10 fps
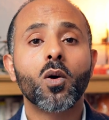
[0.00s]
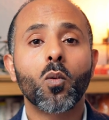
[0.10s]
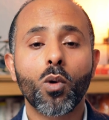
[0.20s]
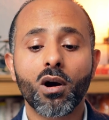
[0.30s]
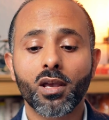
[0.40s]

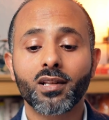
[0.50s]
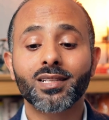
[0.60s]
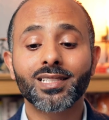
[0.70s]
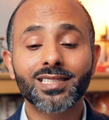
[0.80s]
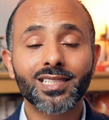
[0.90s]
while
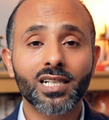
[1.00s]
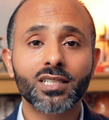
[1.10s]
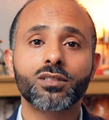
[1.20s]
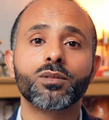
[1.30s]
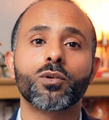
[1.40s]

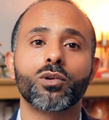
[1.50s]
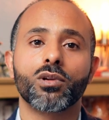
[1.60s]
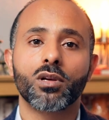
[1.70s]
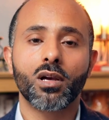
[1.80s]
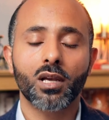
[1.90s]

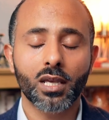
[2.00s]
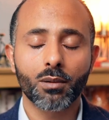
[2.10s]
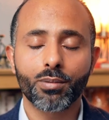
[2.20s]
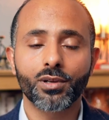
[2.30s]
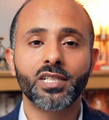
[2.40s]
charitable
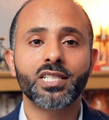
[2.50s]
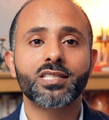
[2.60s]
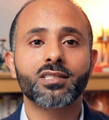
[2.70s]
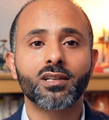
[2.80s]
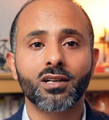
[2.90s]

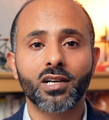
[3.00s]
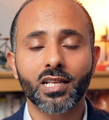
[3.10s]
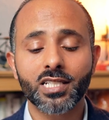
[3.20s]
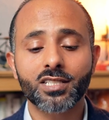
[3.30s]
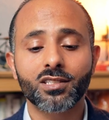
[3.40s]
companies are
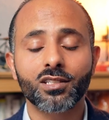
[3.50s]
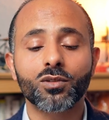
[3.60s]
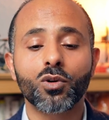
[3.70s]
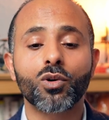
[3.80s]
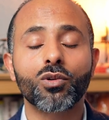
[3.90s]

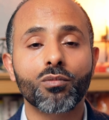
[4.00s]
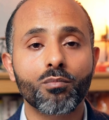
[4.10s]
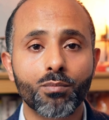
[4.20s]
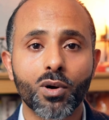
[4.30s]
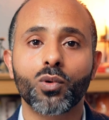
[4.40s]
listed on
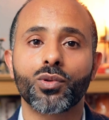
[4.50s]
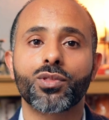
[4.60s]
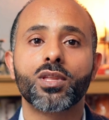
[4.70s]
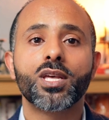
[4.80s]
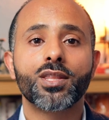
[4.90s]

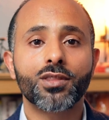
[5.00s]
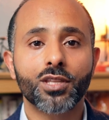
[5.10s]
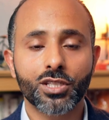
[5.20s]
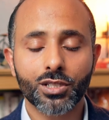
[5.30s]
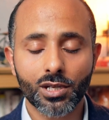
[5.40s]
both
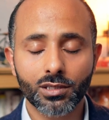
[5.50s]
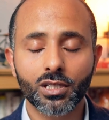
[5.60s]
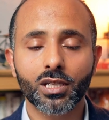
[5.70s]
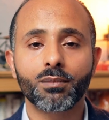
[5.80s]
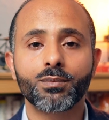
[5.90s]
the
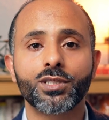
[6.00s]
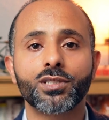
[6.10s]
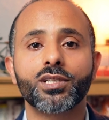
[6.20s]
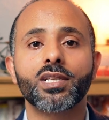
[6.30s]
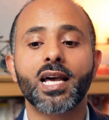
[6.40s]
Charity
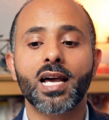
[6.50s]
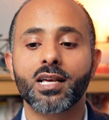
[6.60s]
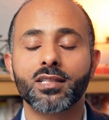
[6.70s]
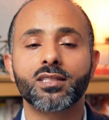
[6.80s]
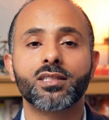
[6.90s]
Commission
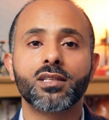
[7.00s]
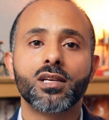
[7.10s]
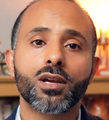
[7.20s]
and